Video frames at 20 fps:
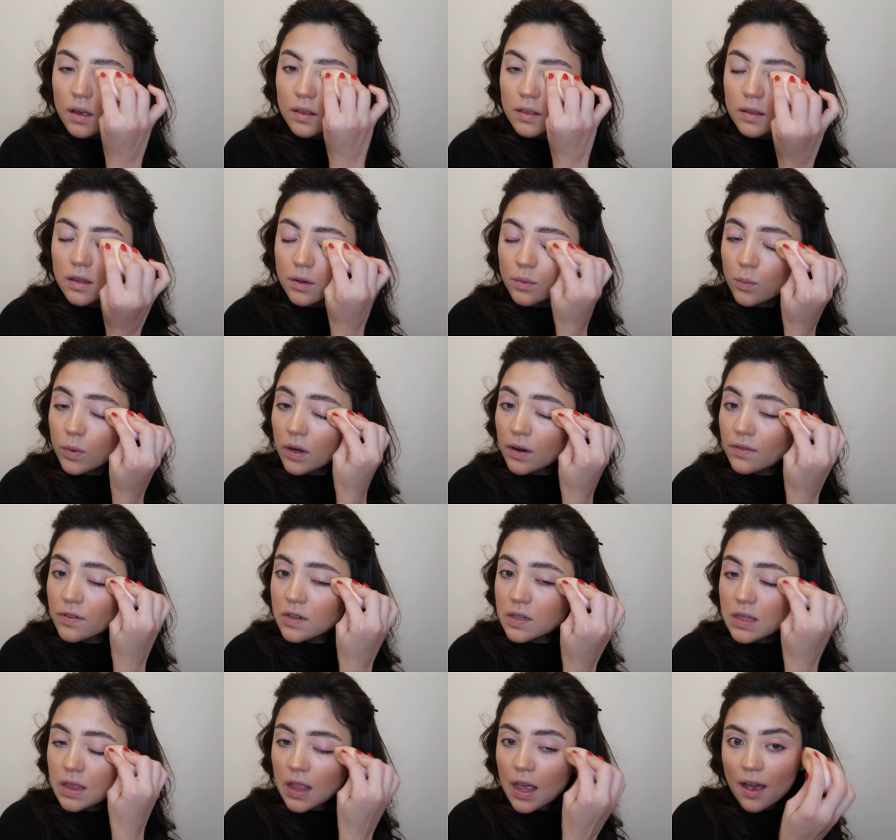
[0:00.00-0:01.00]
And then
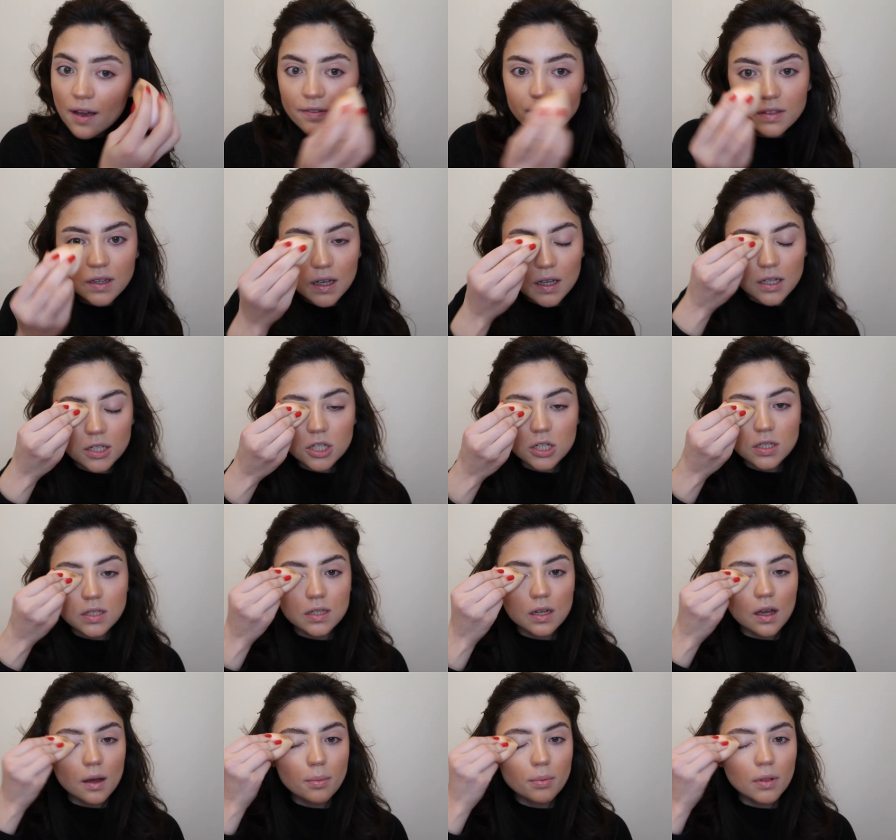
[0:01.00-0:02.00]
whatever's left, I
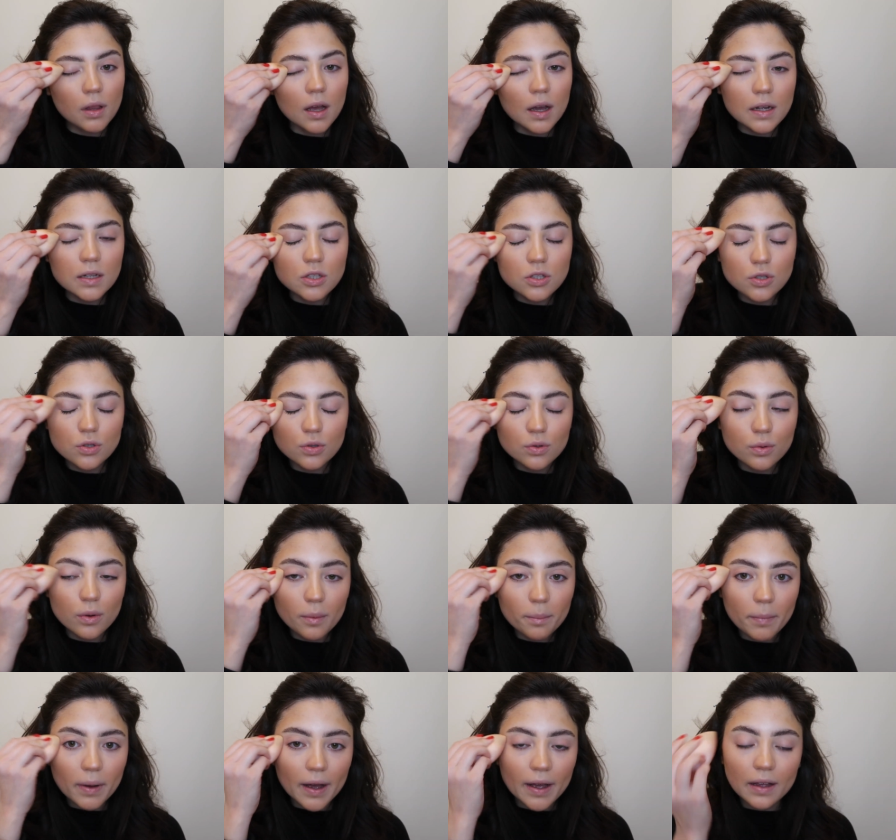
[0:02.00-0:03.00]
just apply
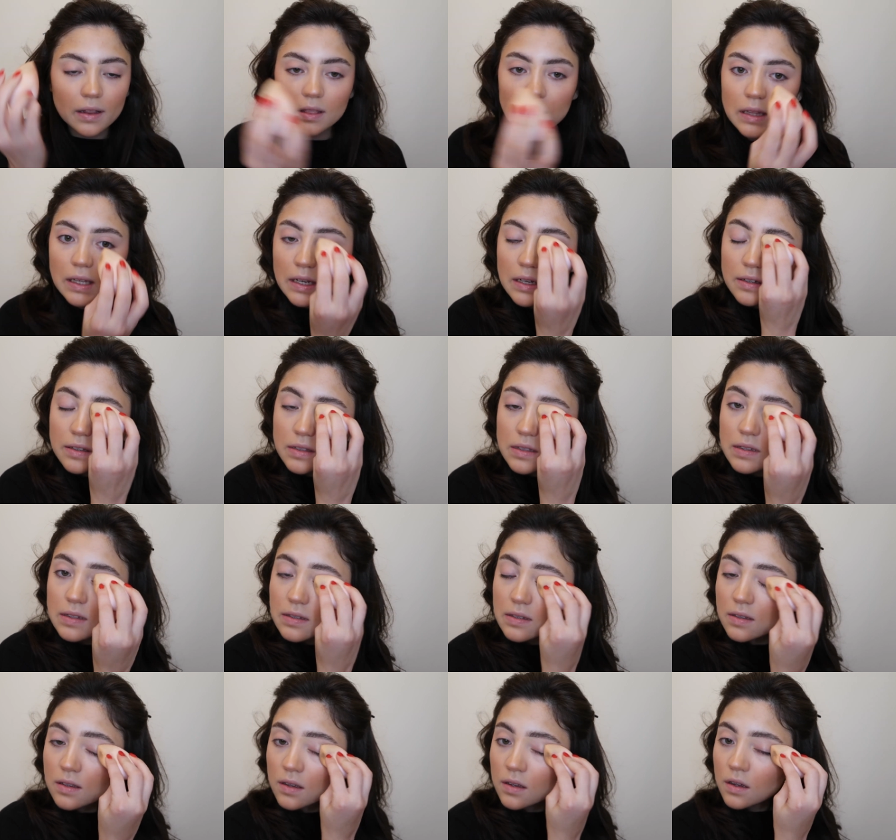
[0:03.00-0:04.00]
to my
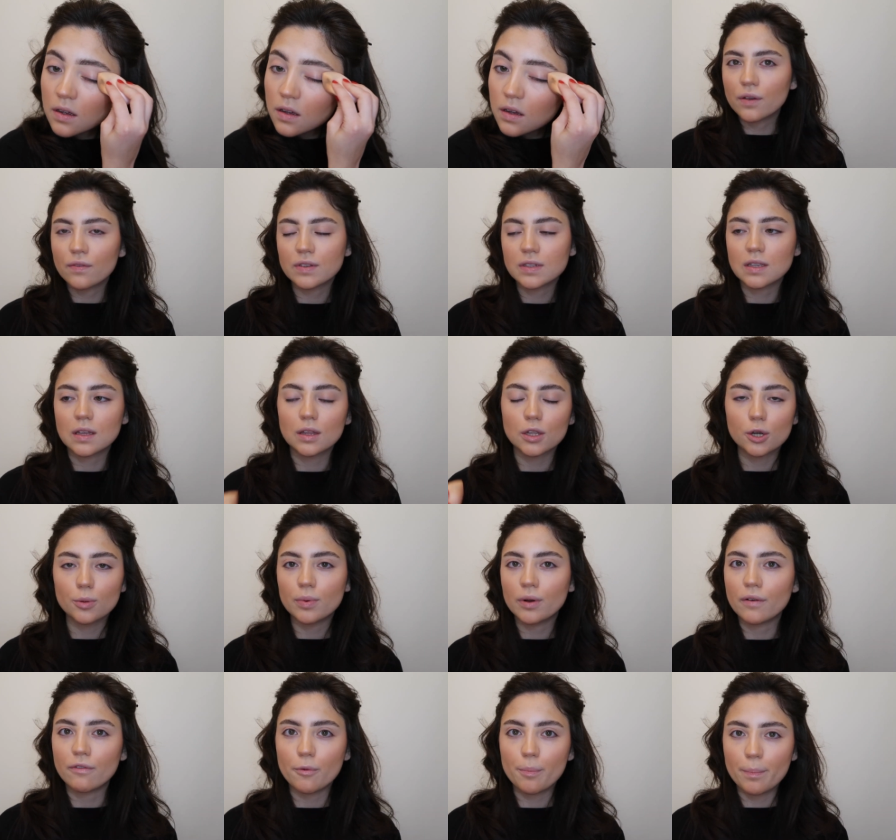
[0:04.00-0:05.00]
lids. Give us a little
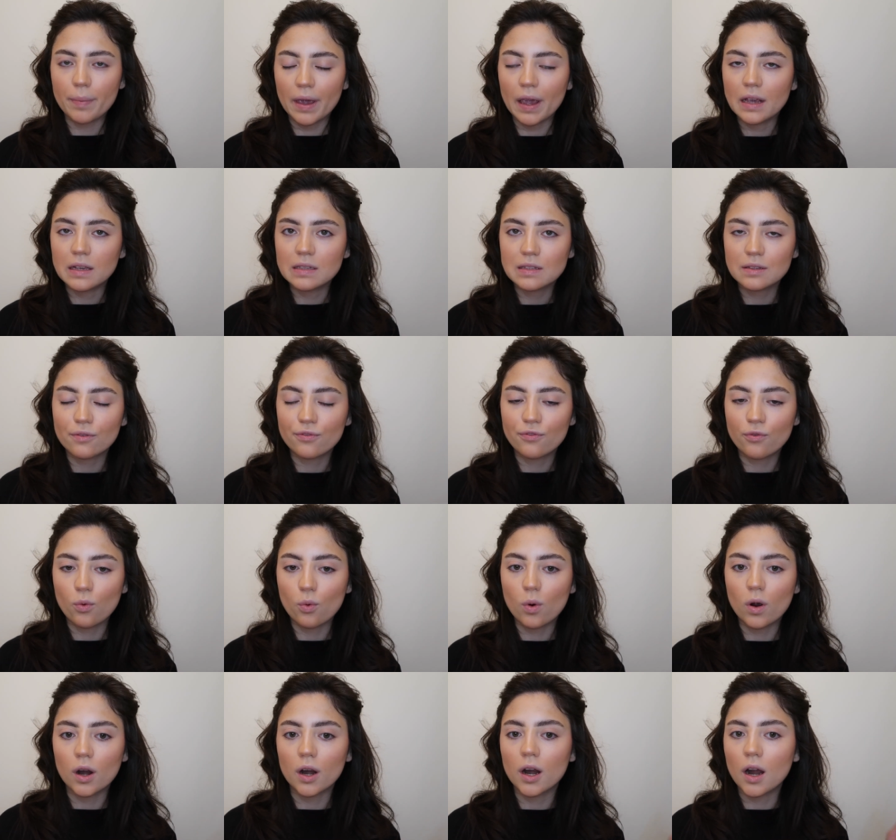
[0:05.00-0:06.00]
bit of a base
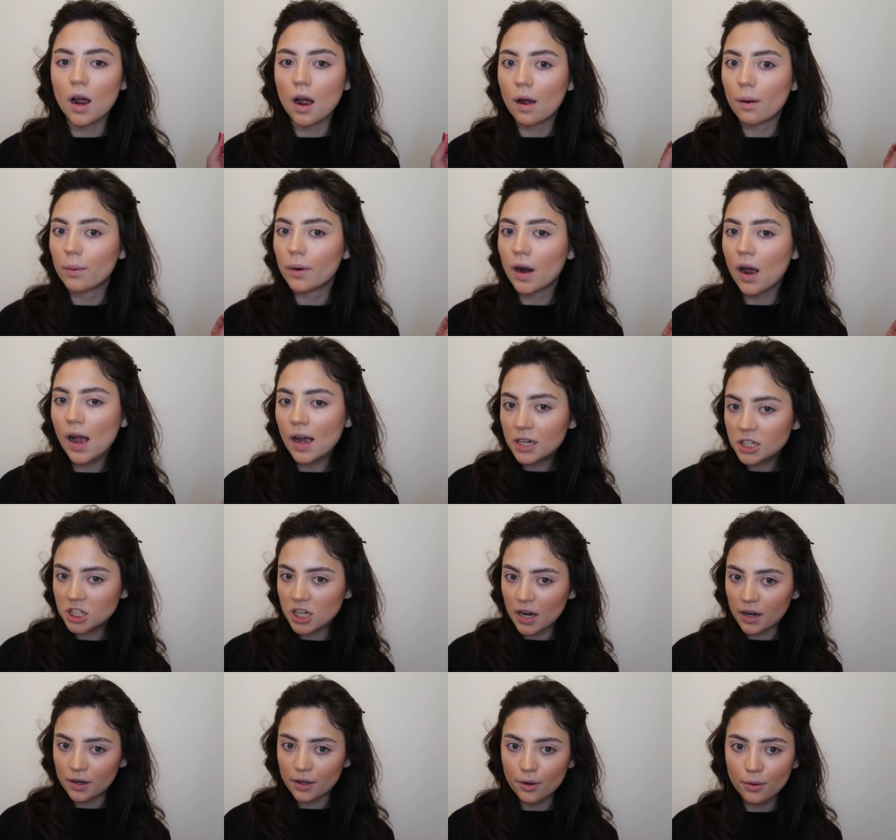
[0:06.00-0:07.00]
for our
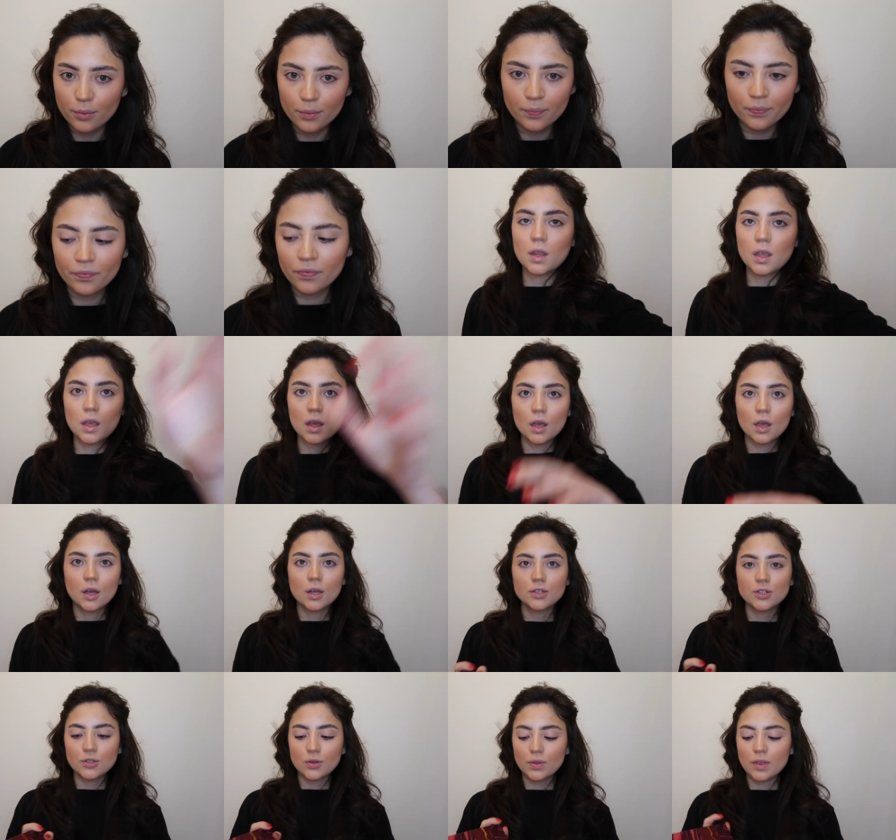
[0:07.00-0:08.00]
eyeshadow.
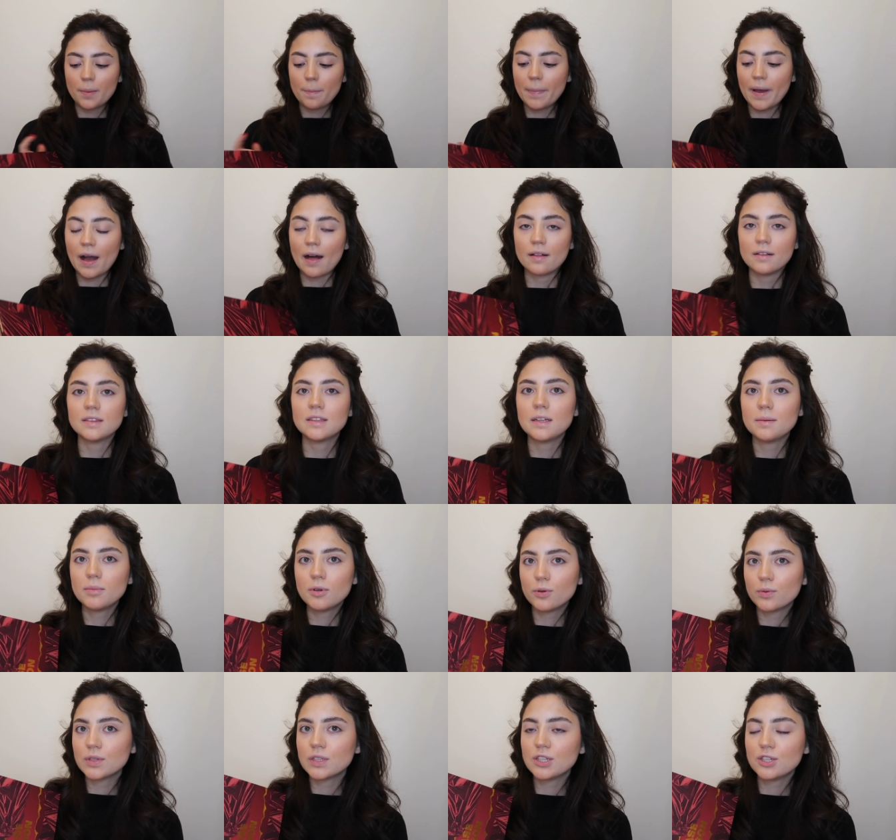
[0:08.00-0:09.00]
So the palette that I'm
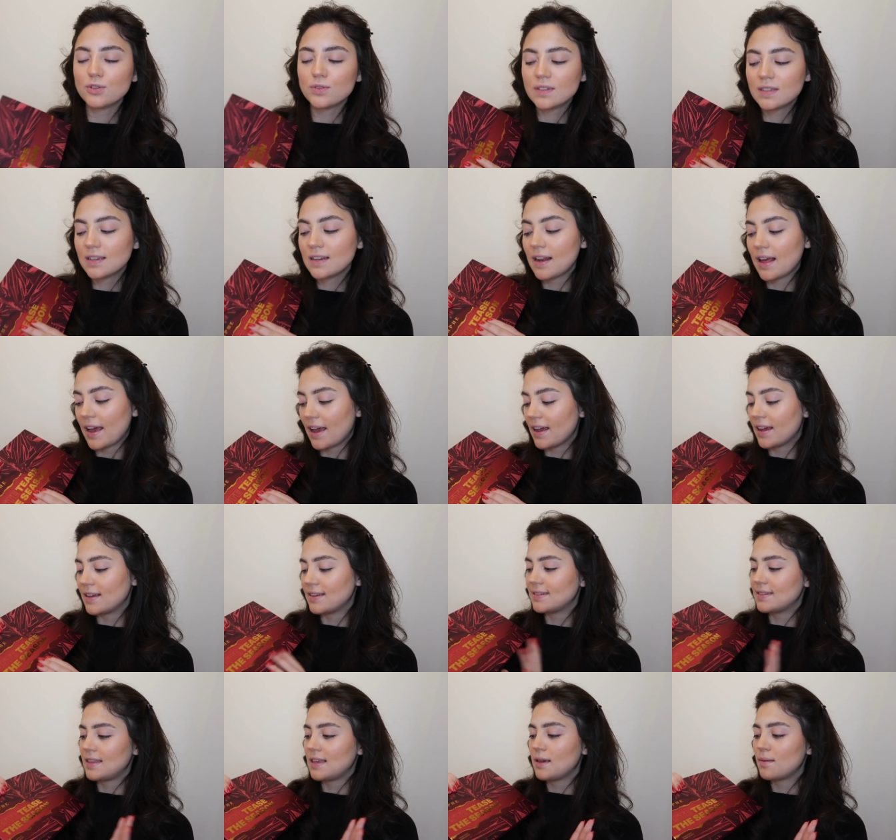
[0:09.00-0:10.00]
going to use today
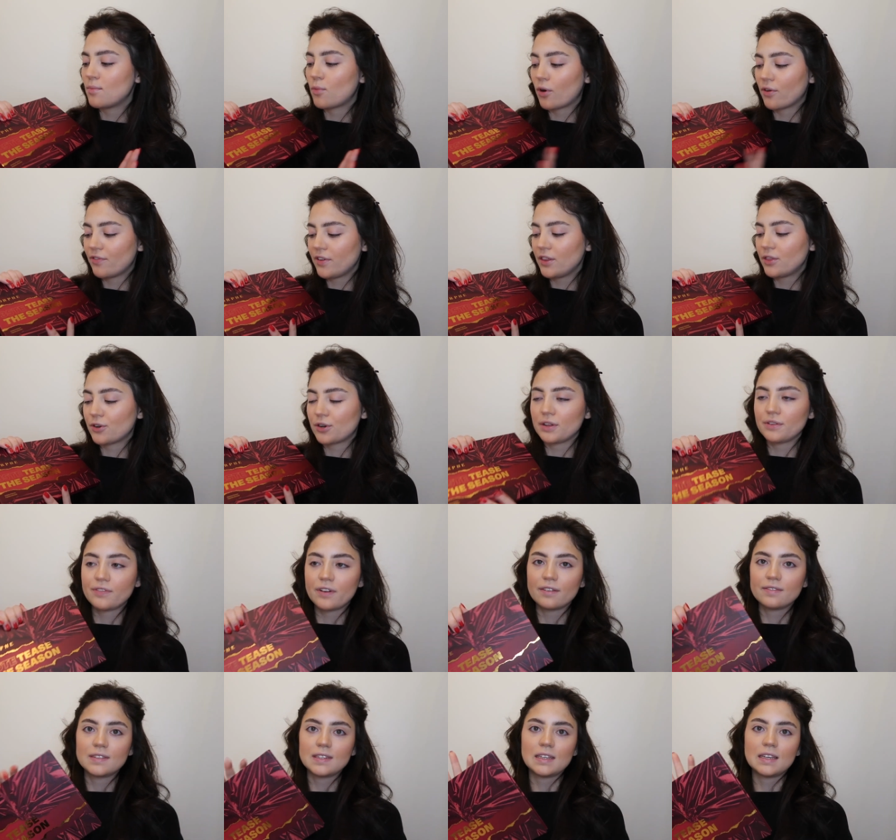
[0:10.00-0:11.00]
is the Morphe
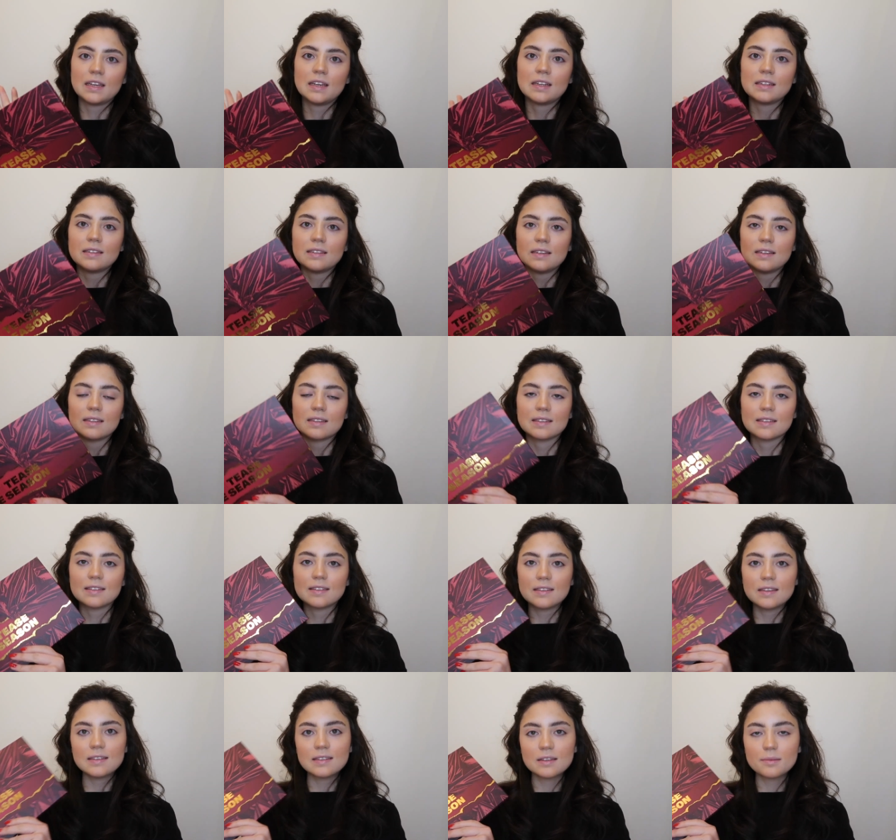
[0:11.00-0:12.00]
thirty-five T E Tease the
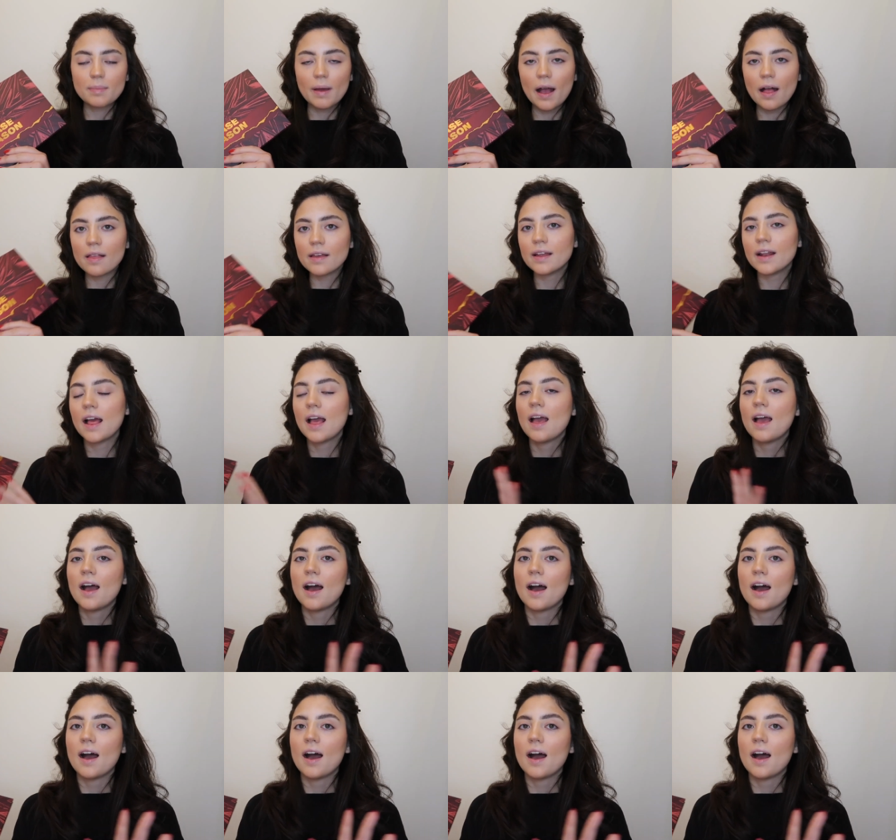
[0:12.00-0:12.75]
Season palette.